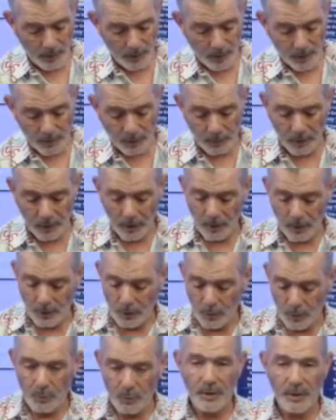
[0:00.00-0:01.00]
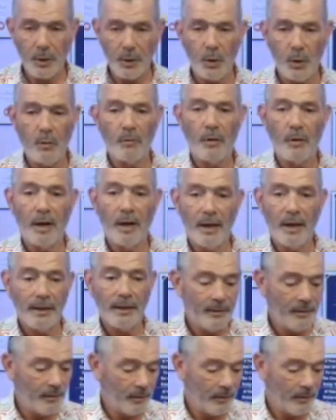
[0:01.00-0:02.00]
So we're going to use the overhead
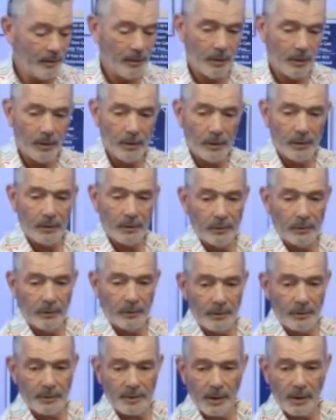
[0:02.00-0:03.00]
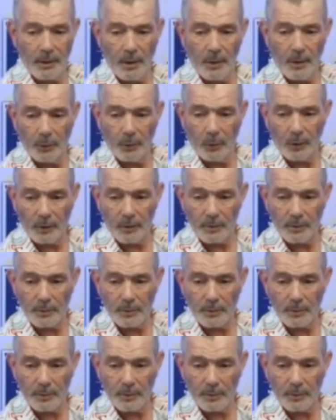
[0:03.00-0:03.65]
and see how it works.